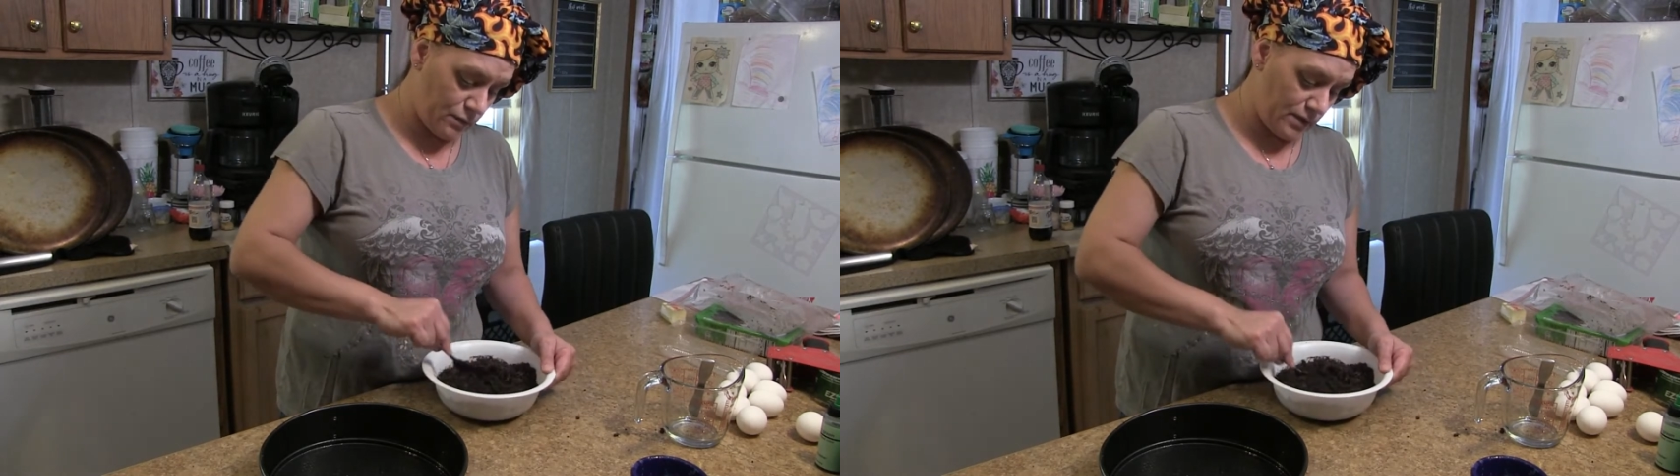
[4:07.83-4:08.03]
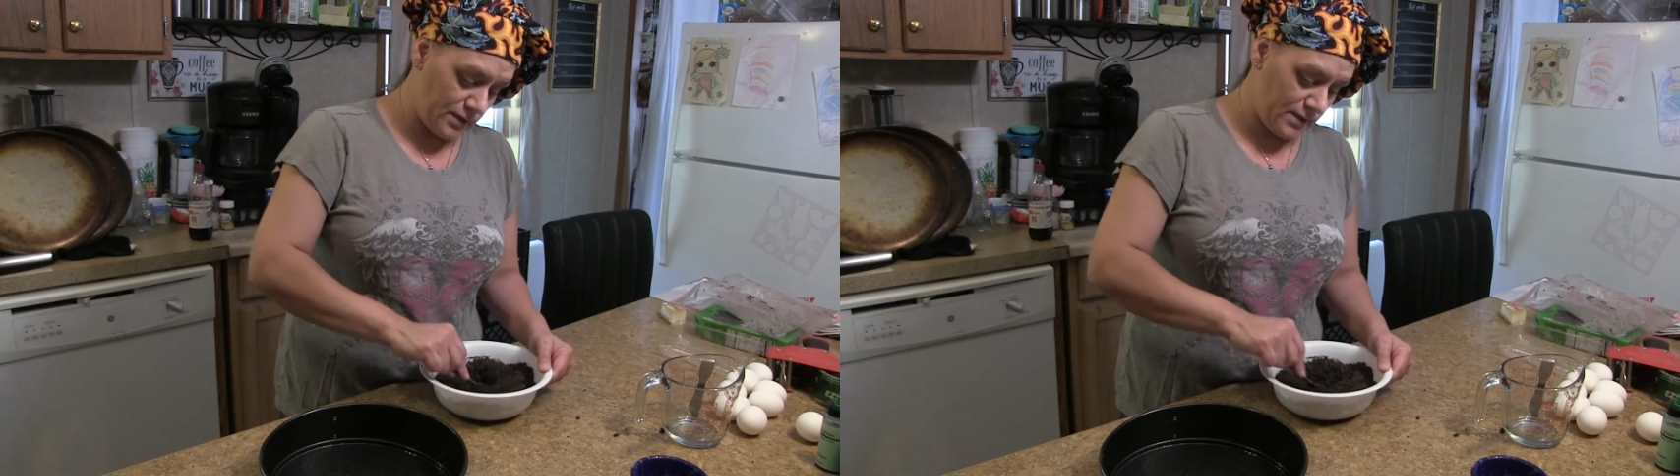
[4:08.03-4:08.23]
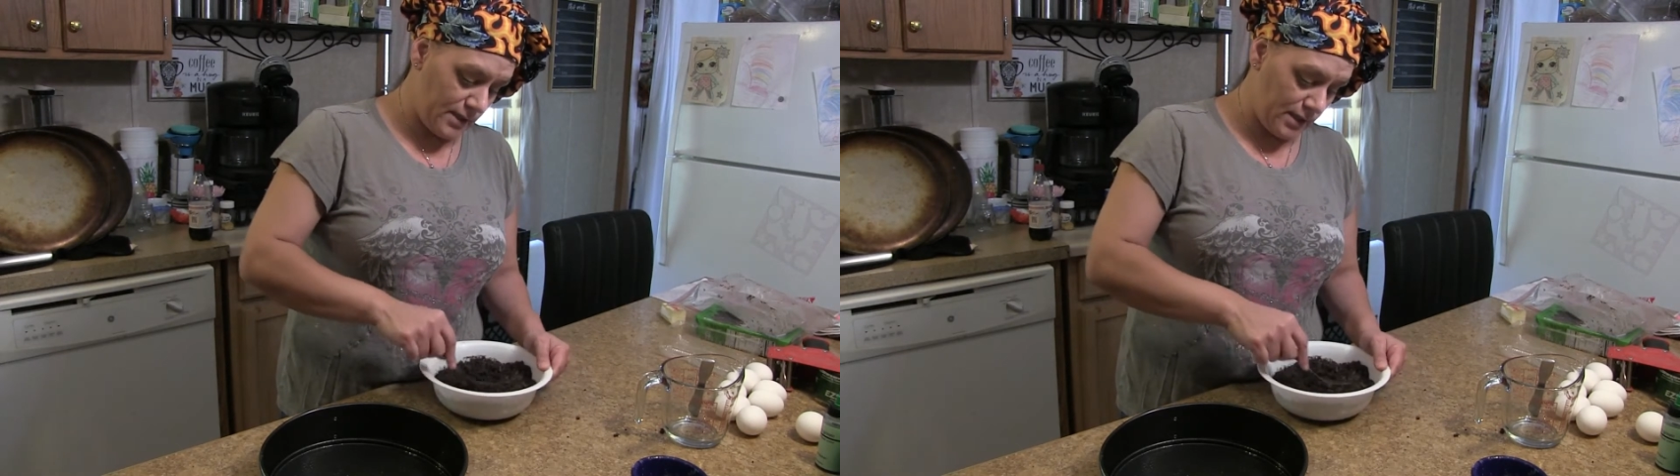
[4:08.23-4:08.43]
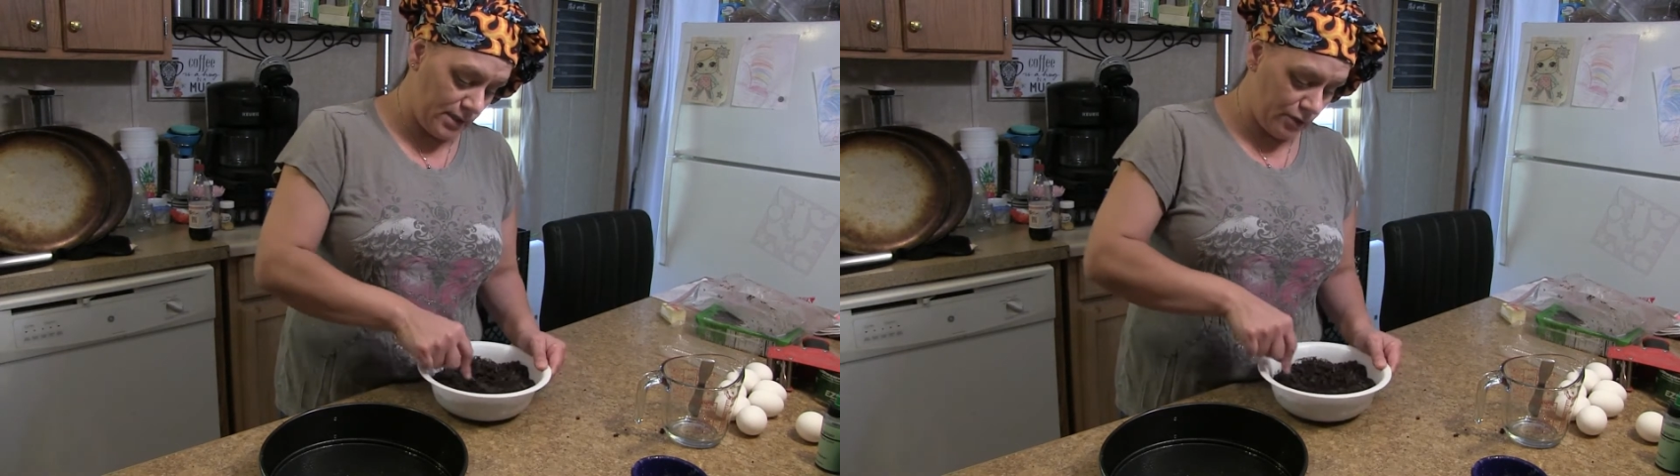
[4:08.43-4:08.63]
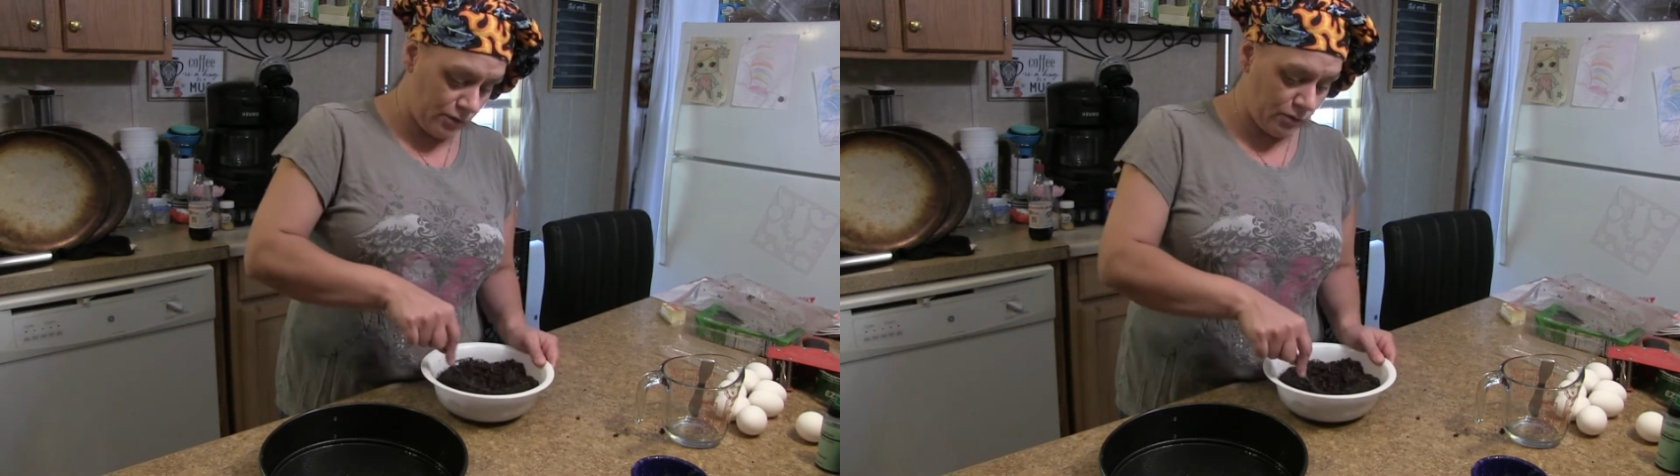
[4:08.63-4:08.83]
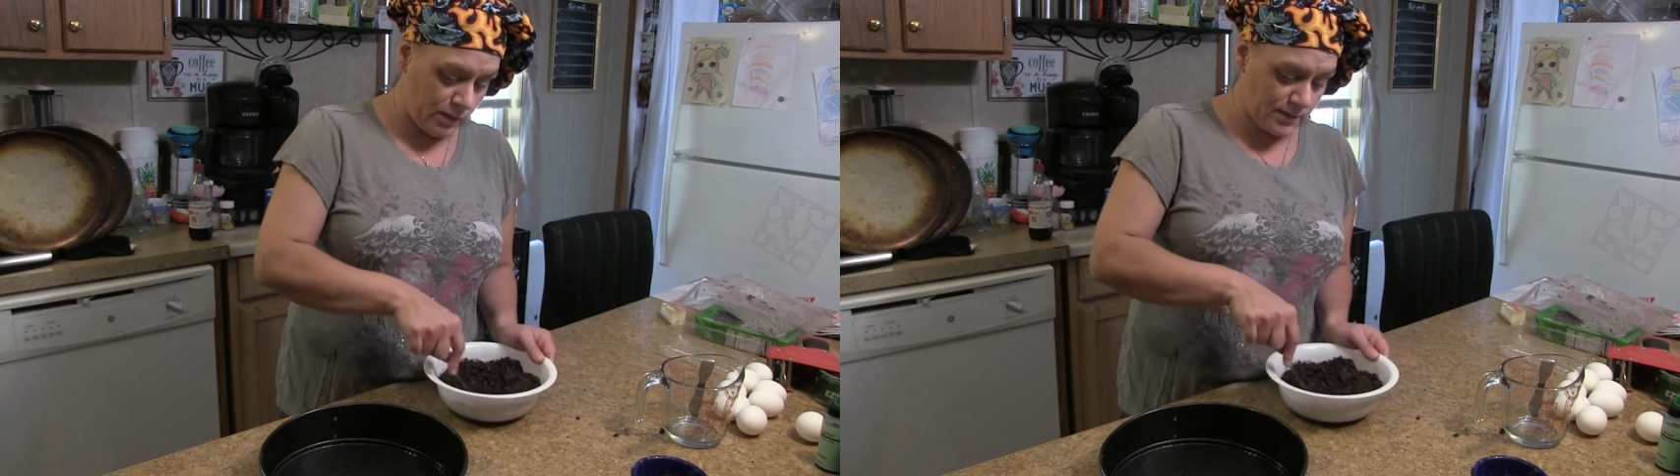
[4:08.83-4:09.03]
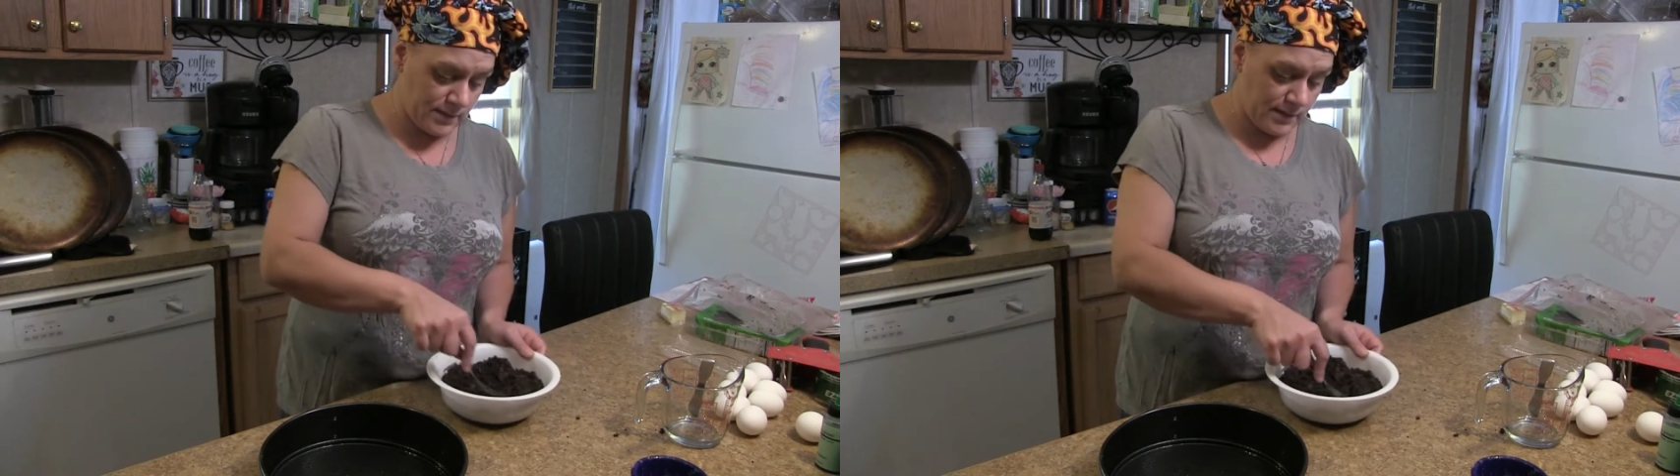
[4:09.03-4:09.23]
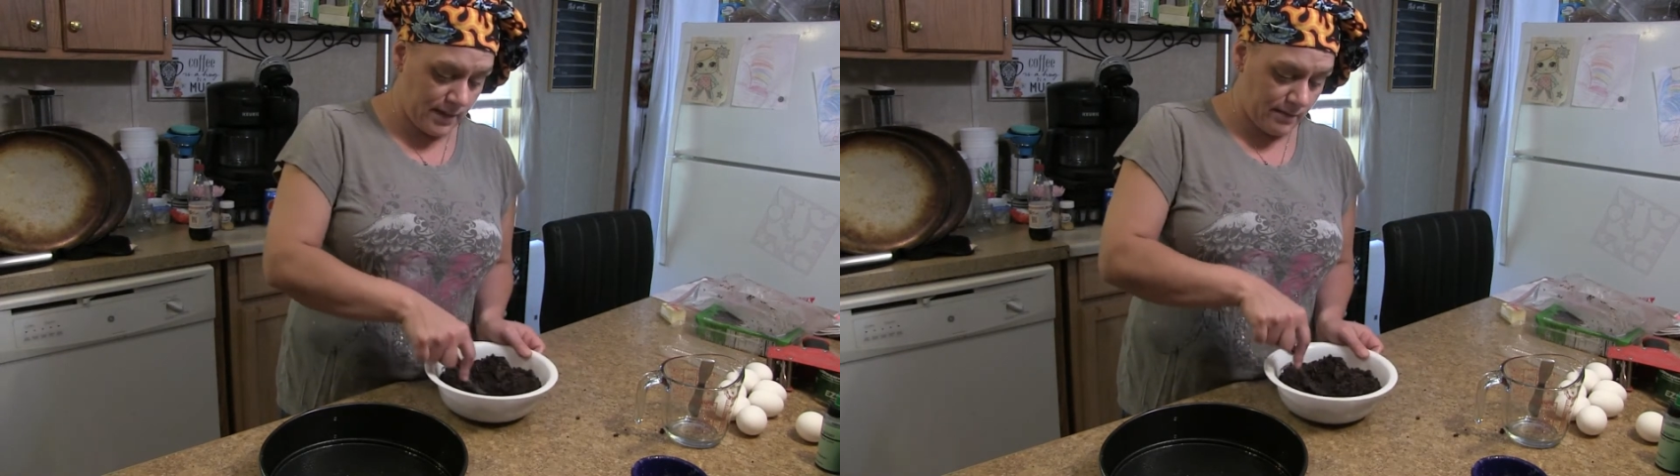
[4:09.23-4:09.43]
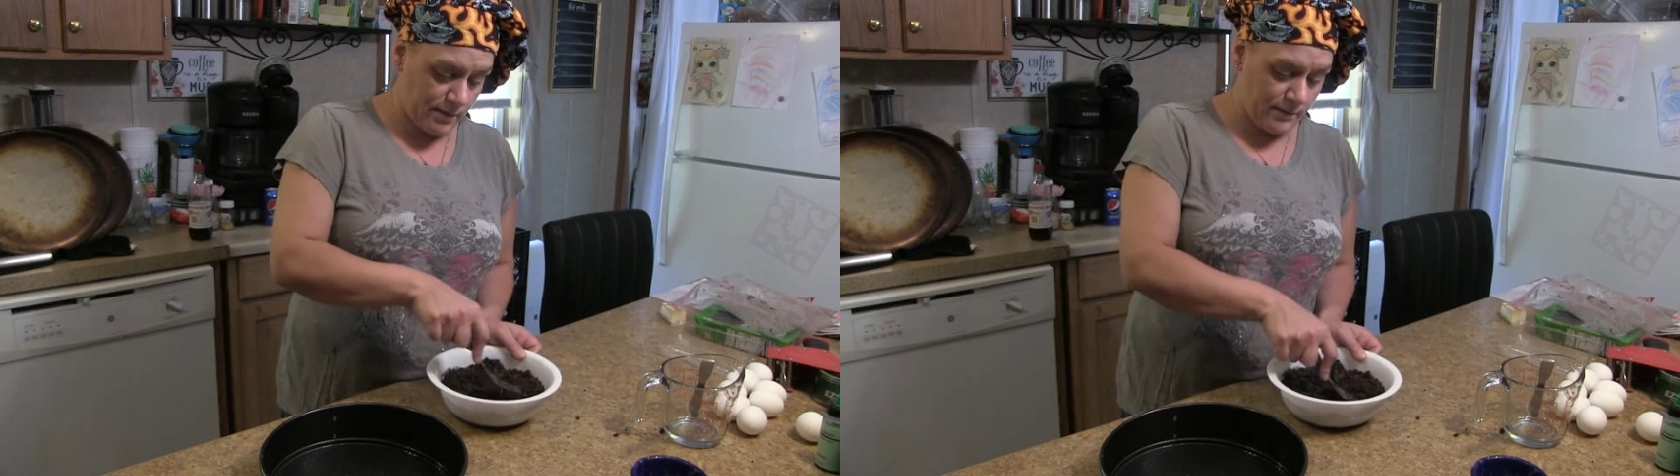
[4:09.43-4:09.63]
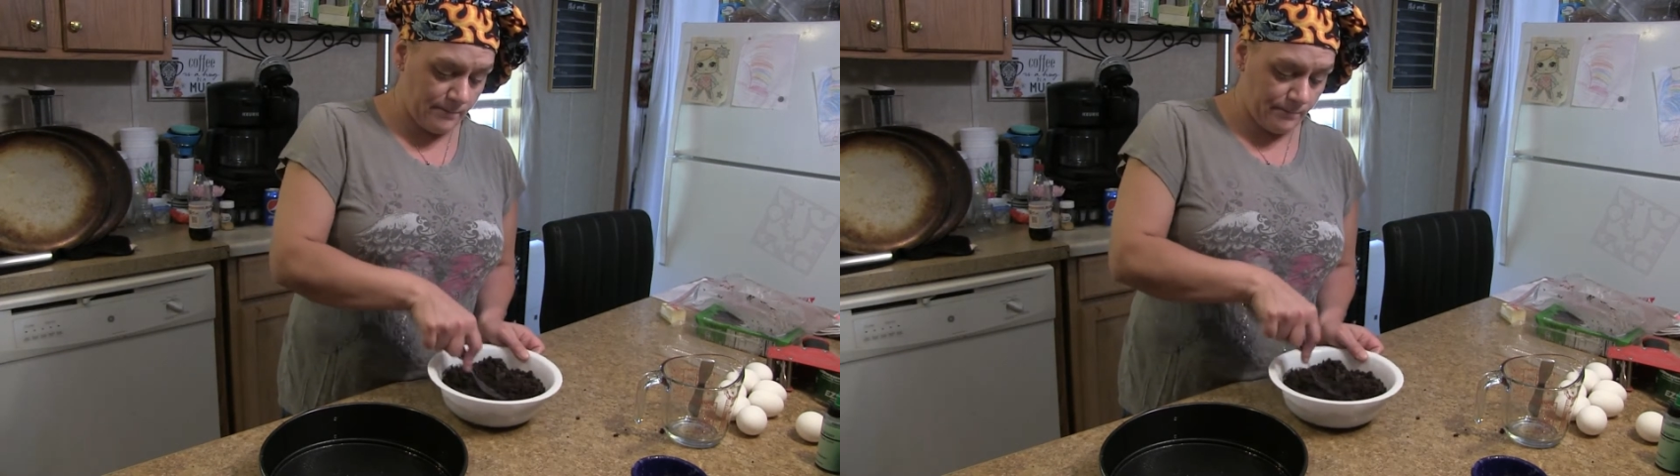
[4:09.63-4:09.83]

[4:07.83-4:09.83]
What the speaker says: what's sticking your crust together.